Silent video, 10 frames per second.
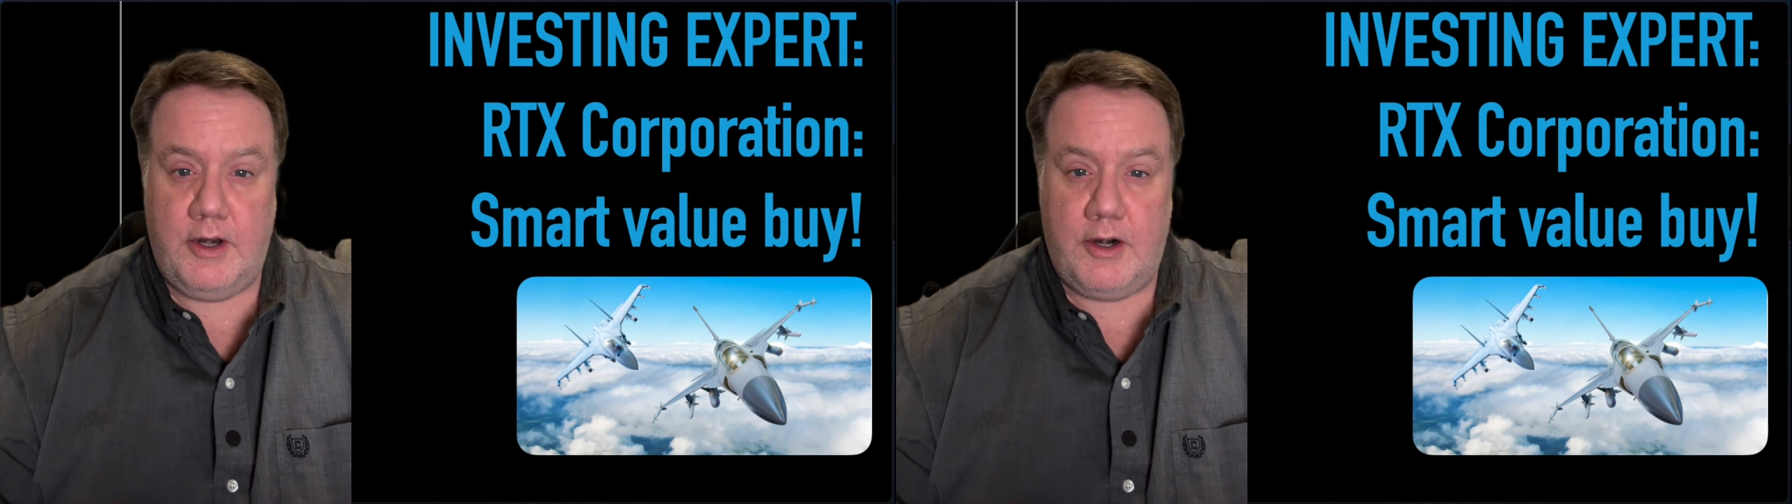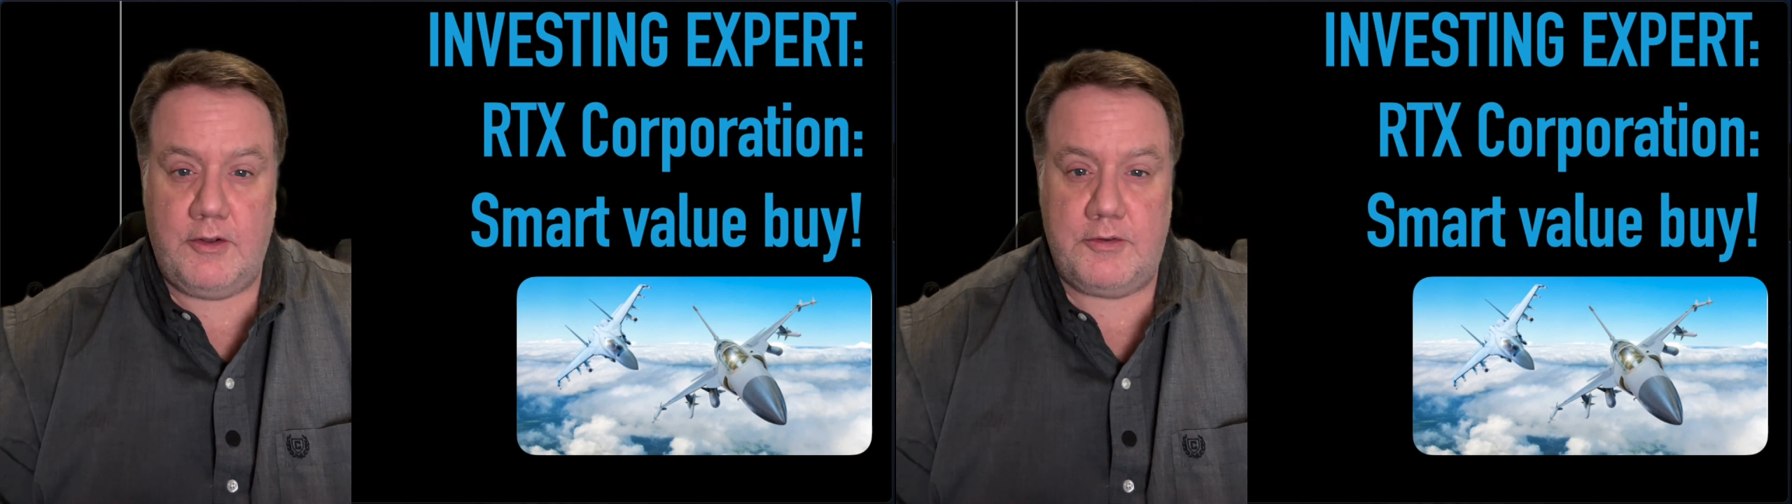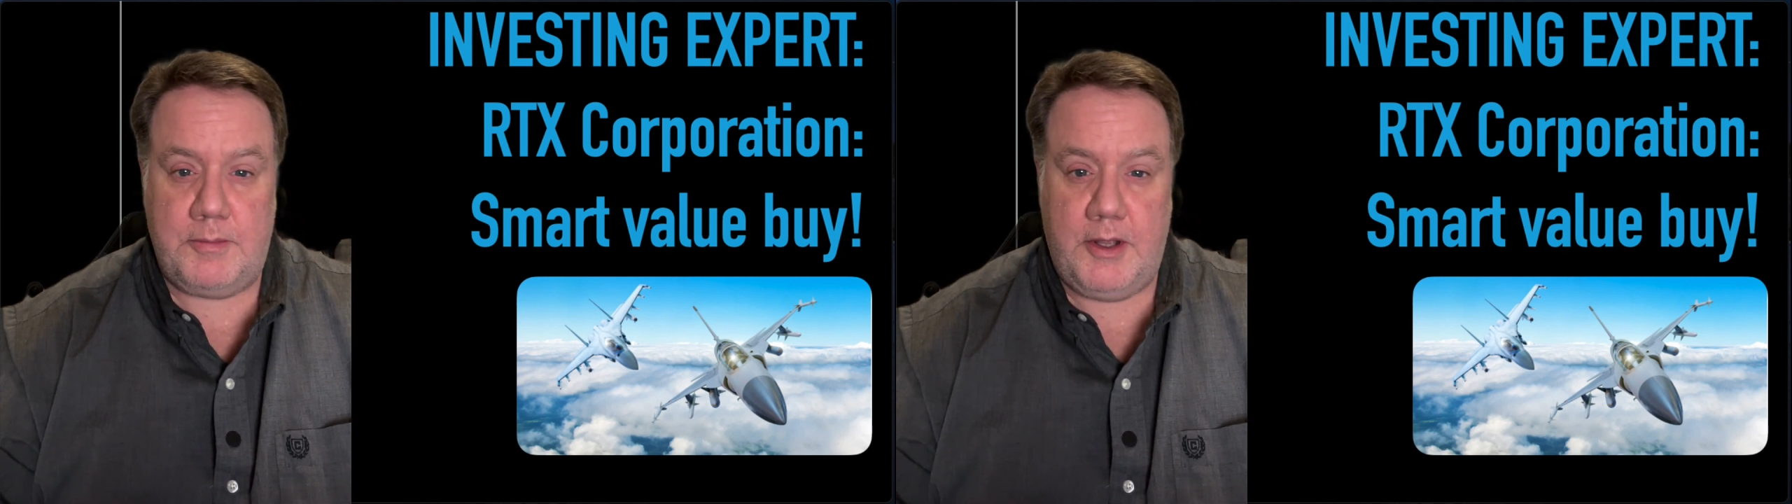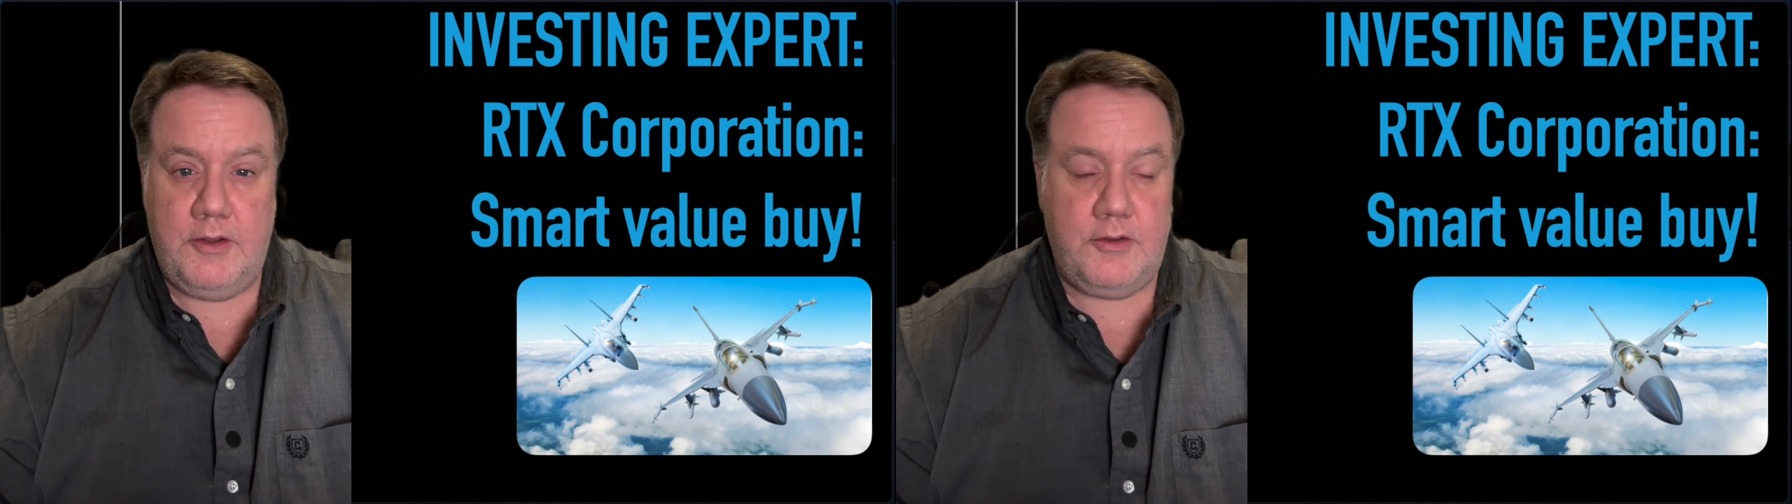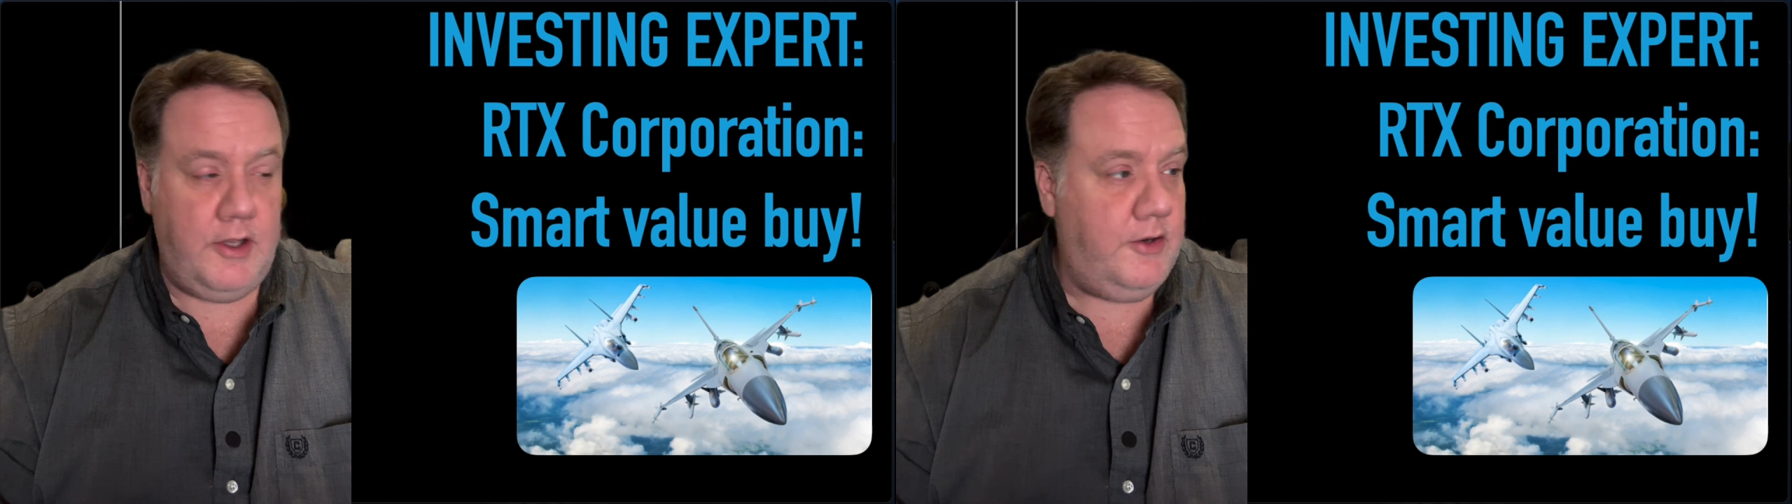
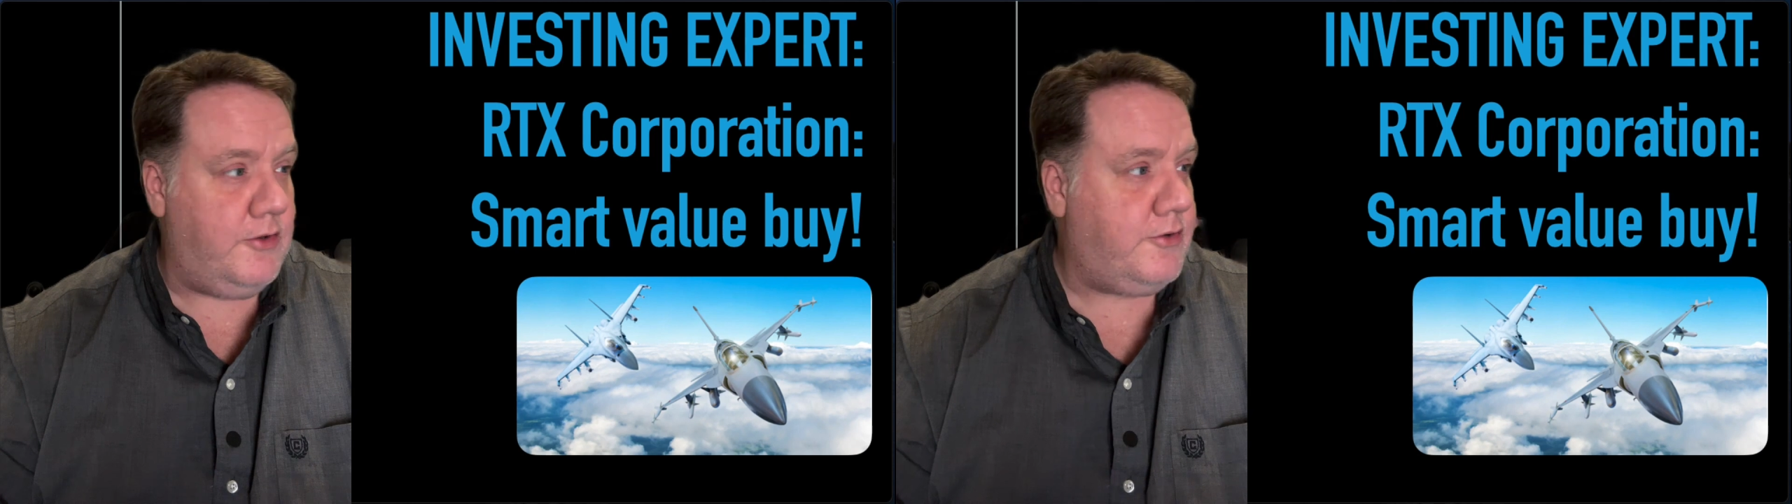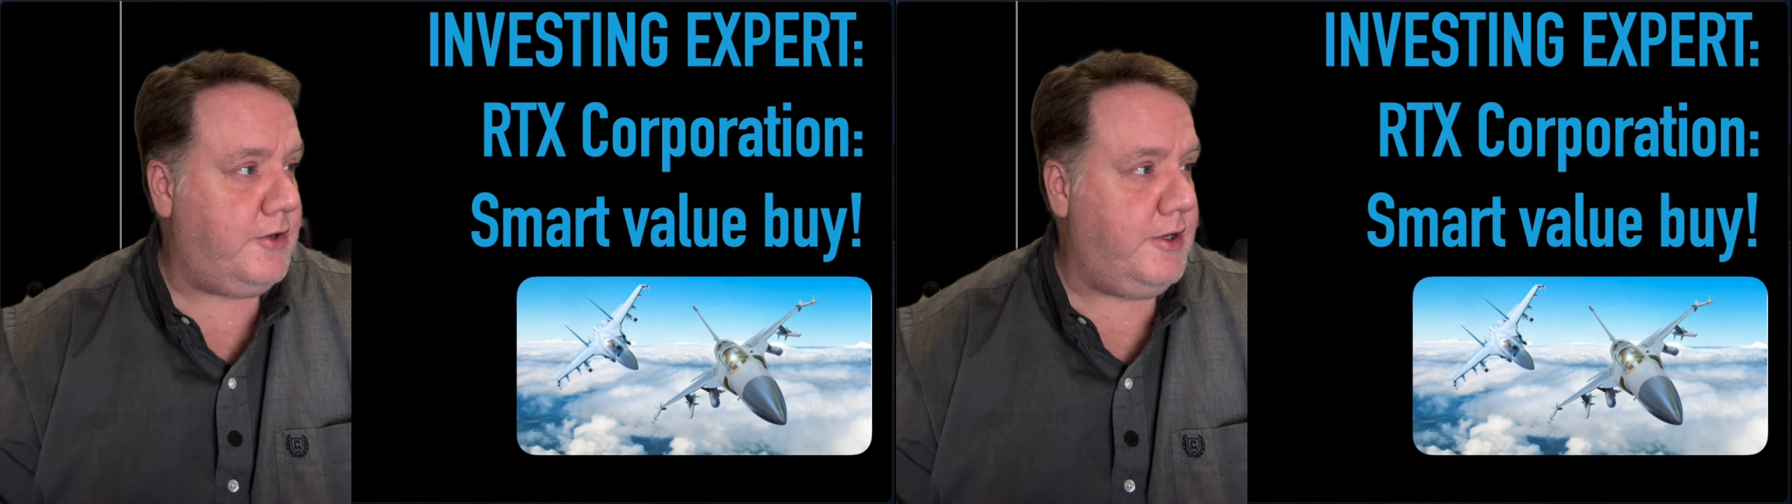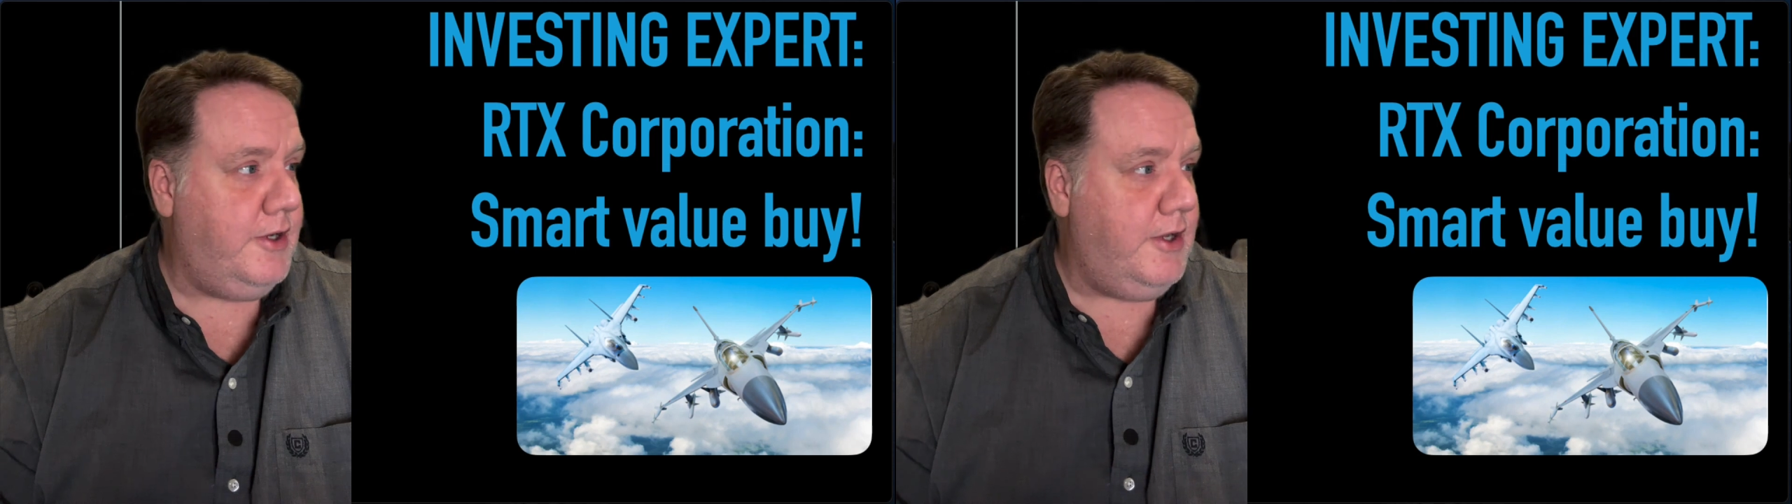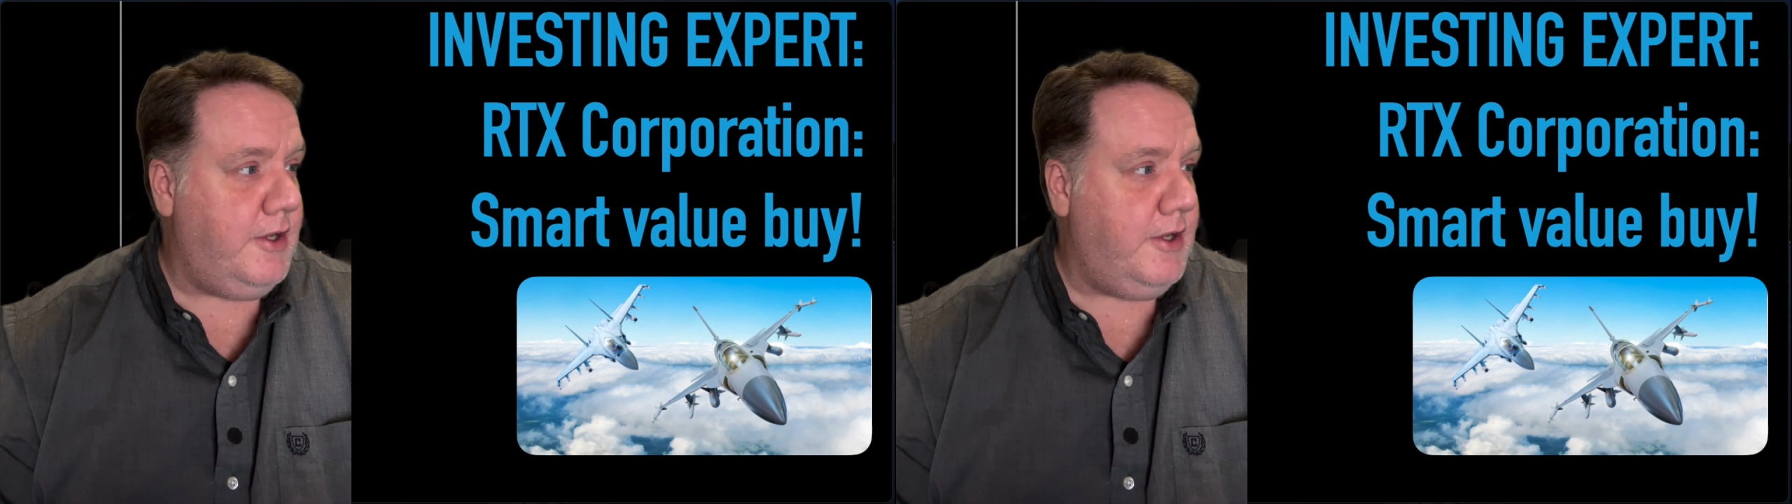aerospace industry,